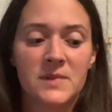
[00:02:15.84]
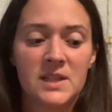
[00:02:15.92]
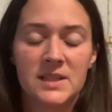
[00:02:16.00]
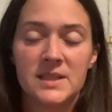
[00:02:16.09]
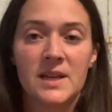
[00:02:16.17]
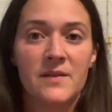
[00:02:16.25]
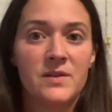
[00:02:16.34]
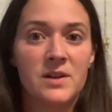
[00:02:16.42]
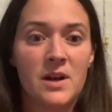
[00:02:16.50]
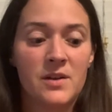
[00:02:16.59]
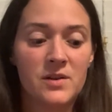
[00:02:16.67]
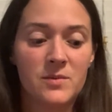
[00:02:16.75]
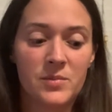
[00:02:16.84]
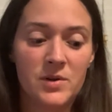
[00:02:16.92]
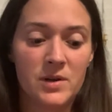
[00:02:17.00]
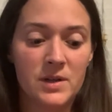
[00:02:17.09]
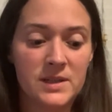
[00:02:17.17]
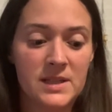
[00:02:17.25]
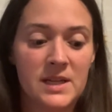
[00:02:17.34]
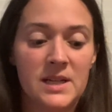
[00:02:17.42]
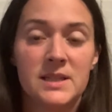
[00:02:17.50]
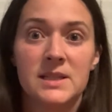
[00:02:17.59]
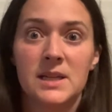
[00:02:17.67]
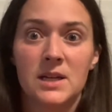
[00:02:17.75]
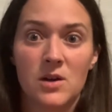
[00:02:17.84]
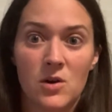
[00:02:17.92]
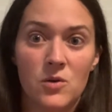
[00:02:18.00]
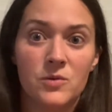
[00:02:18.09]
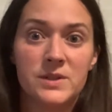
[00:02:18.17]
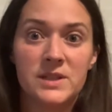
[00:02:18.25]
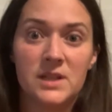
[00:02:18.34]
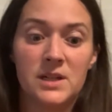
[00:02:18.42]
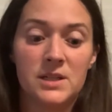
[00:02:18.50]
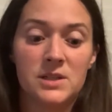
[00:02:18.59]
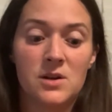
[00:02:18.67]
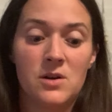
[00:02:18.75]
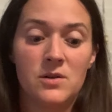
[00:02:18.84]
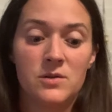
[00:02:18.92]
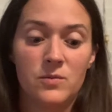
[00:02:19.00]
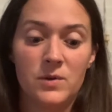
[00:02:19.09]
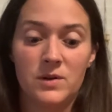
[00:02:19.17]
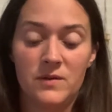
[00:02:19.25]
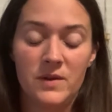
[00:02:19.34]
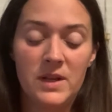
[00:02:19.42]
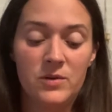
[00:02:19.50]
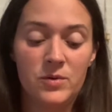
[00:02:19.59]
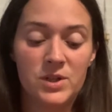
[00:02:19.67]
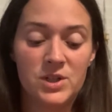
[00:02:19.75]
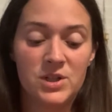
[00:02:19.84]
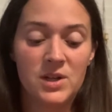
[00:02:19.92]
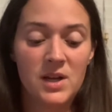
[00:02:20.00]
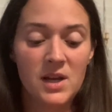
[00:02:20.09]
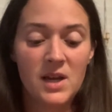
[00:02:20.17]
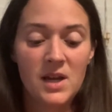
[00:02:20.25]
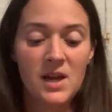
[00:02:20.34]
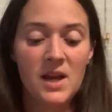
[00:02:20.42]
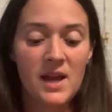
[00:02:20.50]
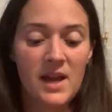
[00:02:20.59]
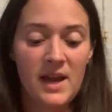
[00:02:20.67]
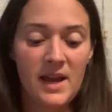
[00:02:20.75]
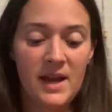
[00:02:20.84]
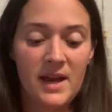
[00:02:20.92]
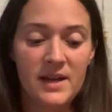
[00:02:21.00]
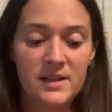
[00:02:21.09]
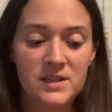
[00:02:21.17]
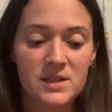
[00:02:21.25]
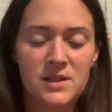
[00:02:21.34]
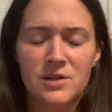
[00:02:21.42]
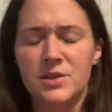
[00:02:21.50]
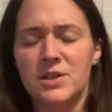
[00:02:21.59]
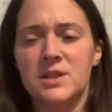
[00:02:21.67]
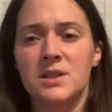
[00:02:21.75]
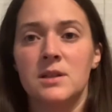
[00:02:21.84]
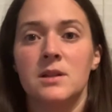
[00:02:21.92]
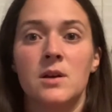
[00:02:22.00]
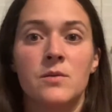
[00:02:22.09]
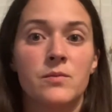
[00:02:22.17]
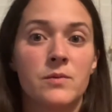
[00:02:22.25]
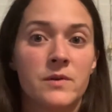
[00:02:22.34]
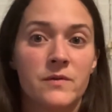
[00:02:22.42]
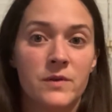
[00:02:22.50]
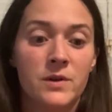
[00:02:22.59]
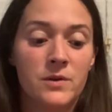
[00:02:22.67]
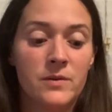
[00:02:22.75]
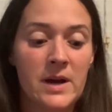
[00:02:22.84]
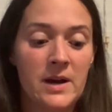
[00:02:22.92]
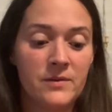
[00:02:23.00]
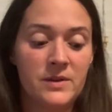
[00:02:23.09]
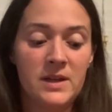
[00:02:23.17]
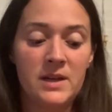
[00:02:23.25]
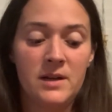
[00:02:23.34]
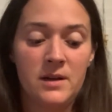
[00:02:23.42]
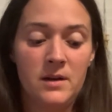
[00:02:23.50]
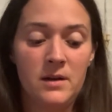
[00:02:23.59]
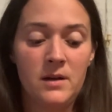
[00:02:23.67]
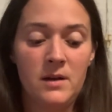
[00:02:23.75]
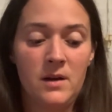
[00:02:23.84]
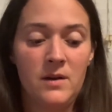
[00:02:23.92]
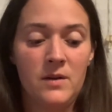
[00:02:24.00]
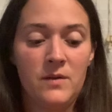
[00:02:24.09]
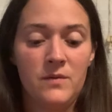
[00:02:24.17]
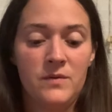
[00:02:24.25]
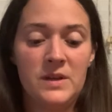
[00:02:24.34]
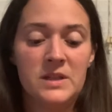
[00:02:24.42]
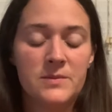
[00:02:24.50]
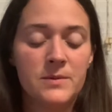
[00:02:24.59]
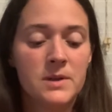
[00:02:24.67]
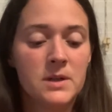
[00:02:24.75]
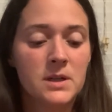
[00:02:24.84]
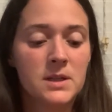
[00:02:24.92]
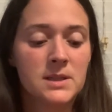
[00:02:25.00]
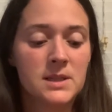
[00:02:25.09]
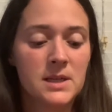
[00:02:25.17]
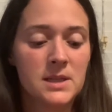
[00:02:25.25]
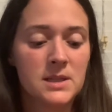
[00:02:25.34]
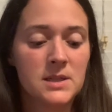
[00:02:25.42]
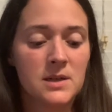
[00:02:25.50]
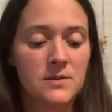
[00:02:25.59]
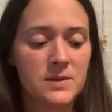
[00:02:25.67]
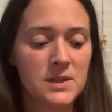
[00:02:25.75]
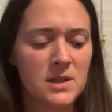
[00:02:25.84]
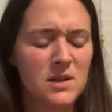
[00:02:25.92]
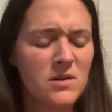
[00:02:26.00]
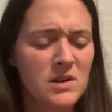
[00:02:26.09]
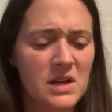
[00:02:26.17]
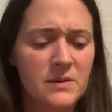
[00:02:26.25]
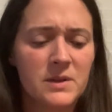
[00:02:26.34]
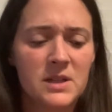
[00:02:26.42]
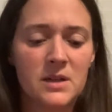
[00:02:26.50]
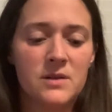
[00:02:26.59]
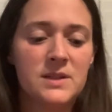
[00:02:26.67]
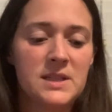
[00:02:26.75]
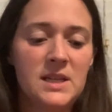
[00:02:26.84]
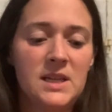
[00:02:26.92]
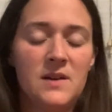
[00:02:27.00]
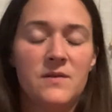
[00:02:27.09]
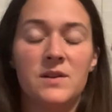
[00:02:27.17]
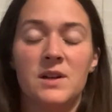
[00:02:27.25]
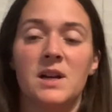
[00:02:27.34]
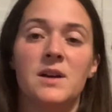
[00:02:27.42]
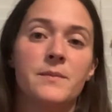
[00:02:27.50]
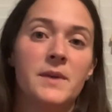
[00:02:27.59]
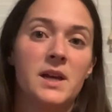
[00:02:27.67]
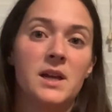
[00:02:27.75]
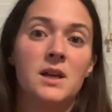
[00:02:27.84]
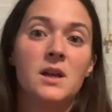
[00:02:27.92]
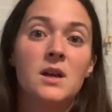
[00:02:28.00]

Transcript: 7 other books, and it's like a whole series called The World of Language. And there's a review out there of these books, and so I was like, okay, I'm gonna go see if they're at my